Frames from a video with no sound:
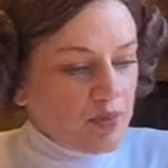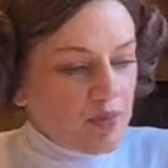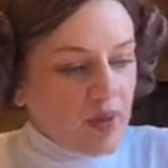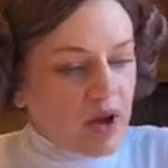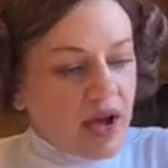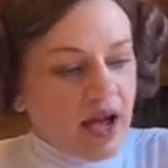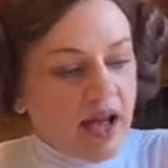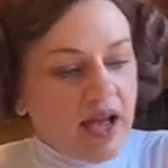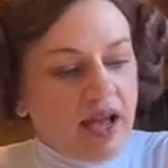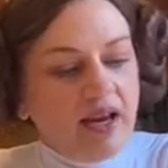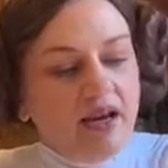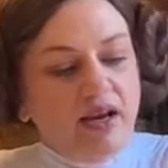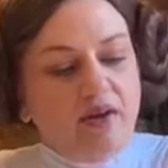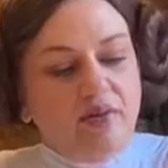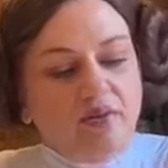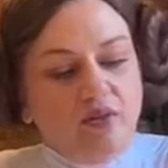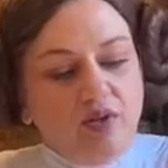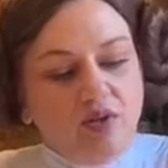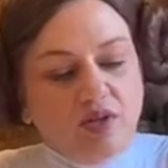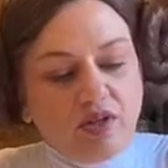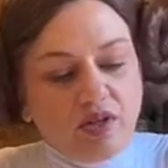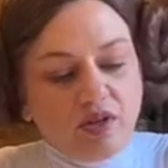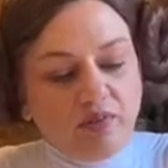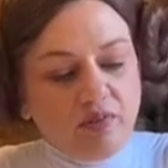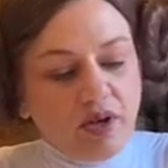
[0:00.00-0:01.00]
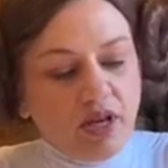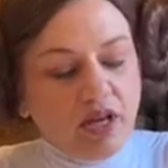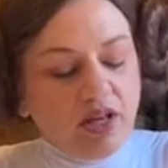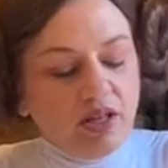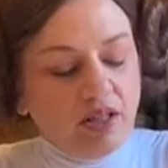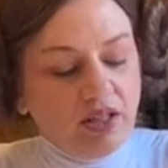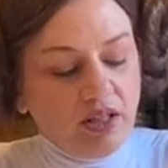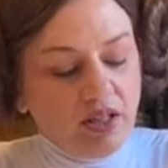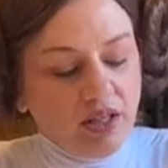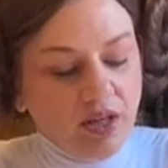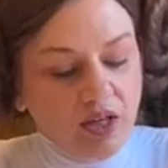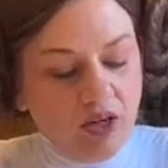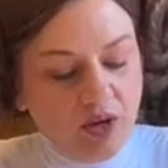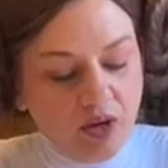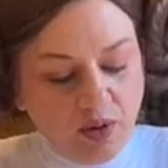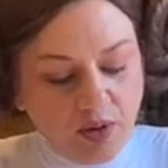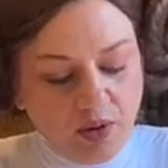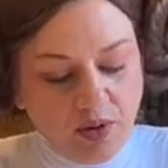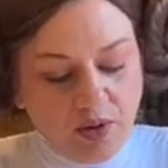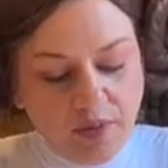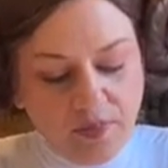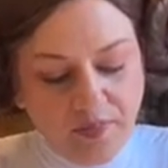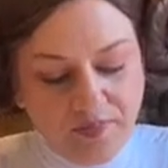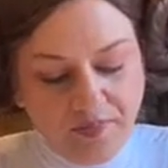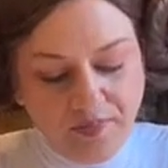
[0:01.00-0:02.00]
mine, I'm using my
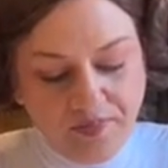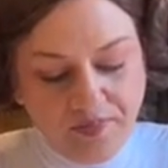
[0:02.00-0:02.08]
glue.